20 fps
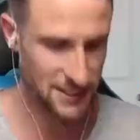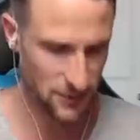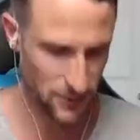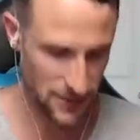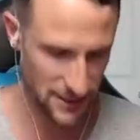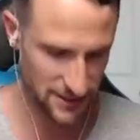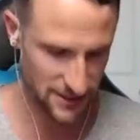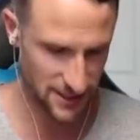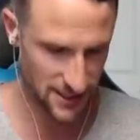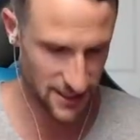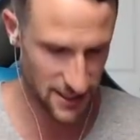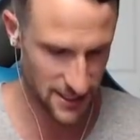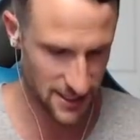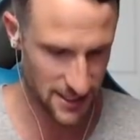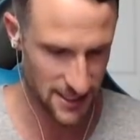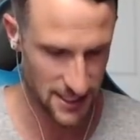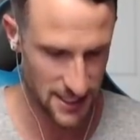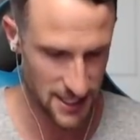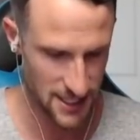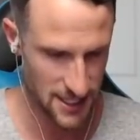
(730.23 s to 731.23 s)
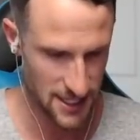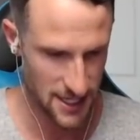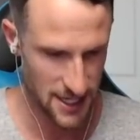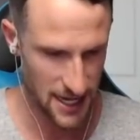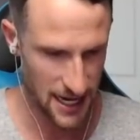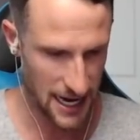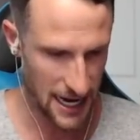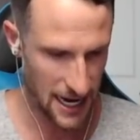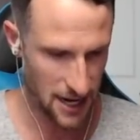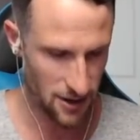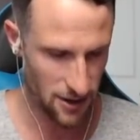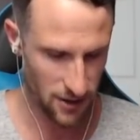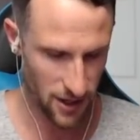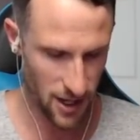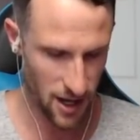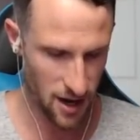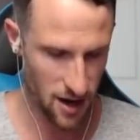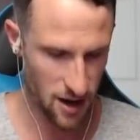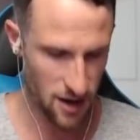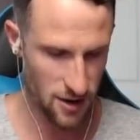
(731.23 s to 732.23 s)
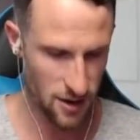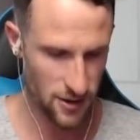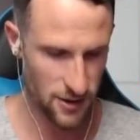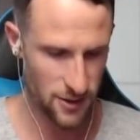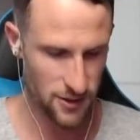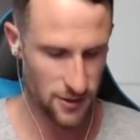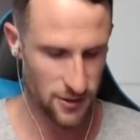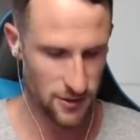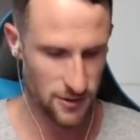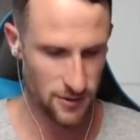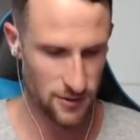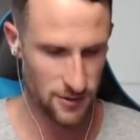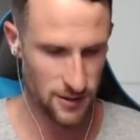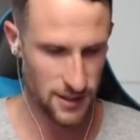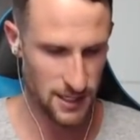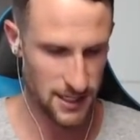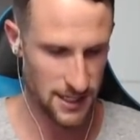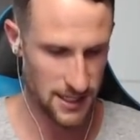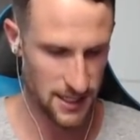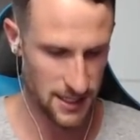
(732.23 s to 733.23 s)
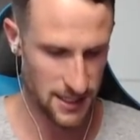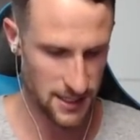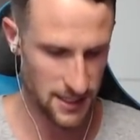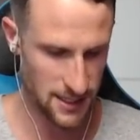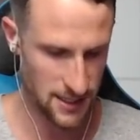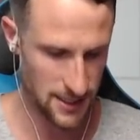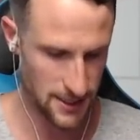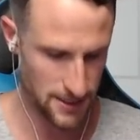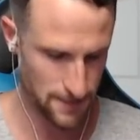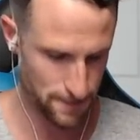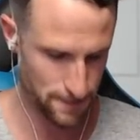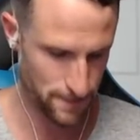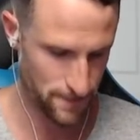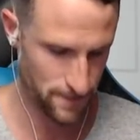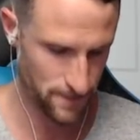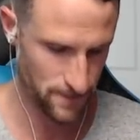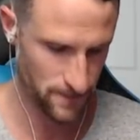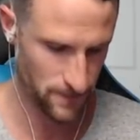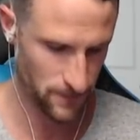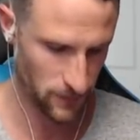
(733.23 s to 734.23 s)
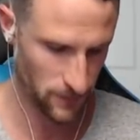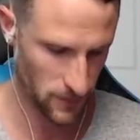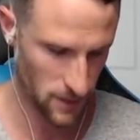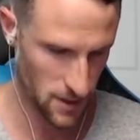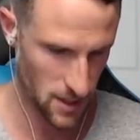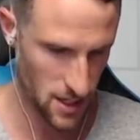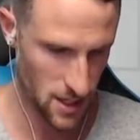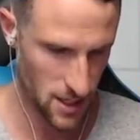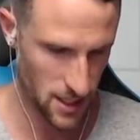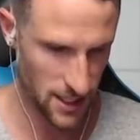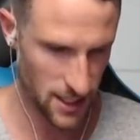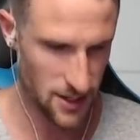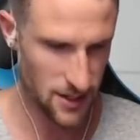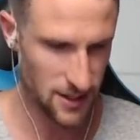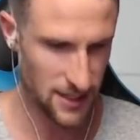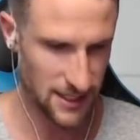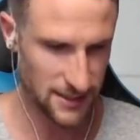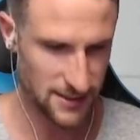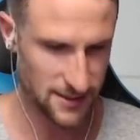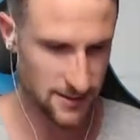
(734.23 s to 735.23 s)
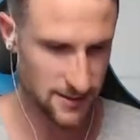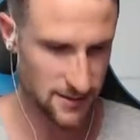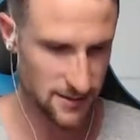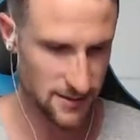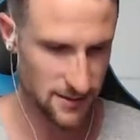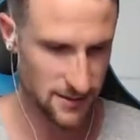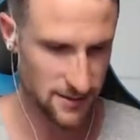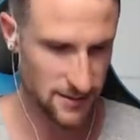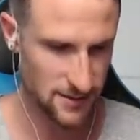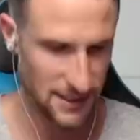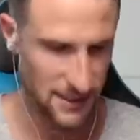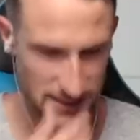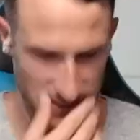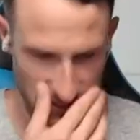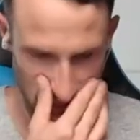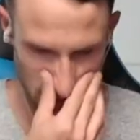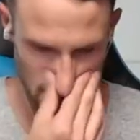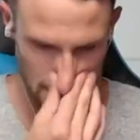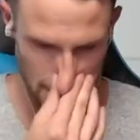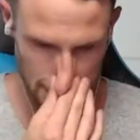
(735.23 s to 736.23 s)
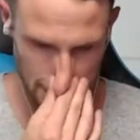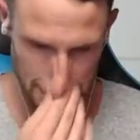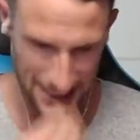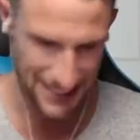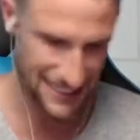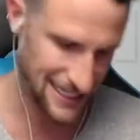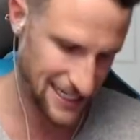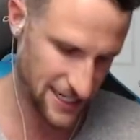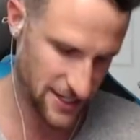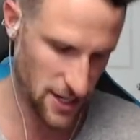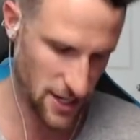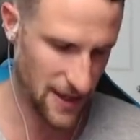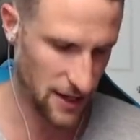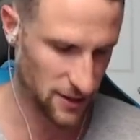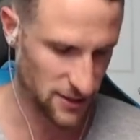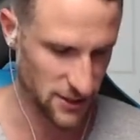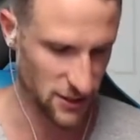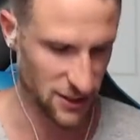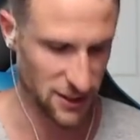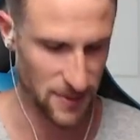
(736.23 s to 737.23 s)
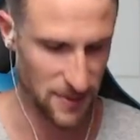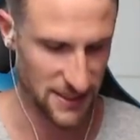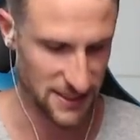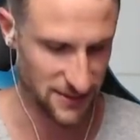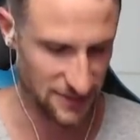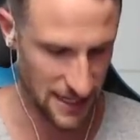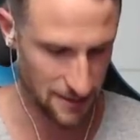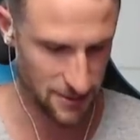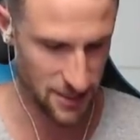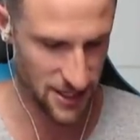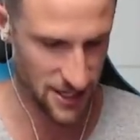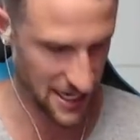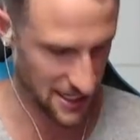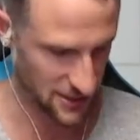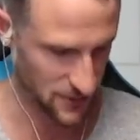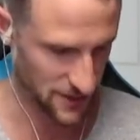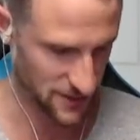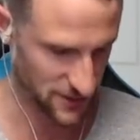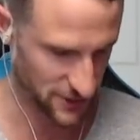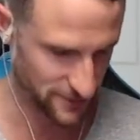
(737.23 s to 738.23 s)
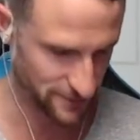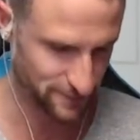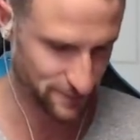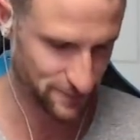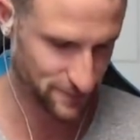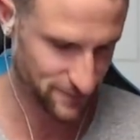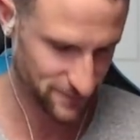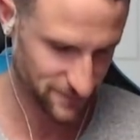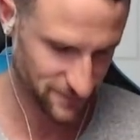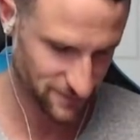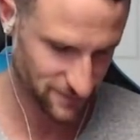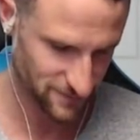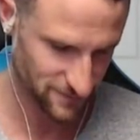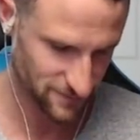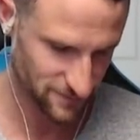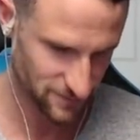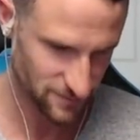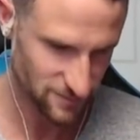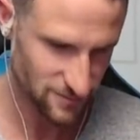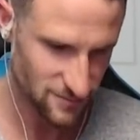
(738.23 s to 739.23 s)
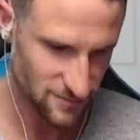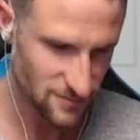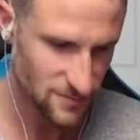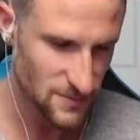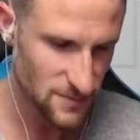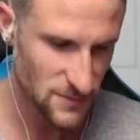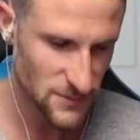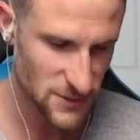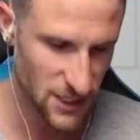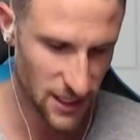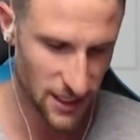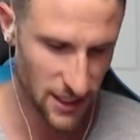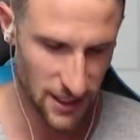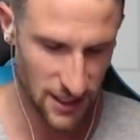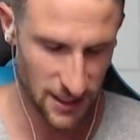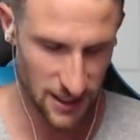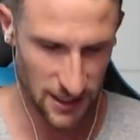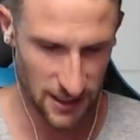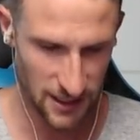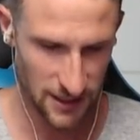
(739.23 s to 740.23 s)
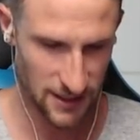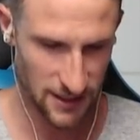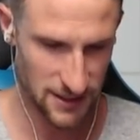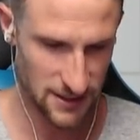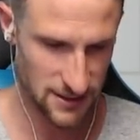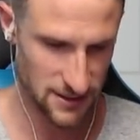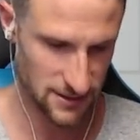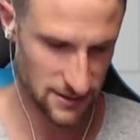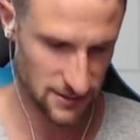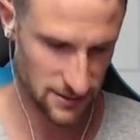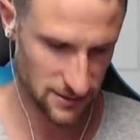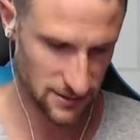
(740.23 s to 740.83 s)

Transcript: wizard. I'll go. Um, you know, let's let's. Ah, no, that was too expensive. I'm going ice wizard. Okay. All right, so I got the wizard.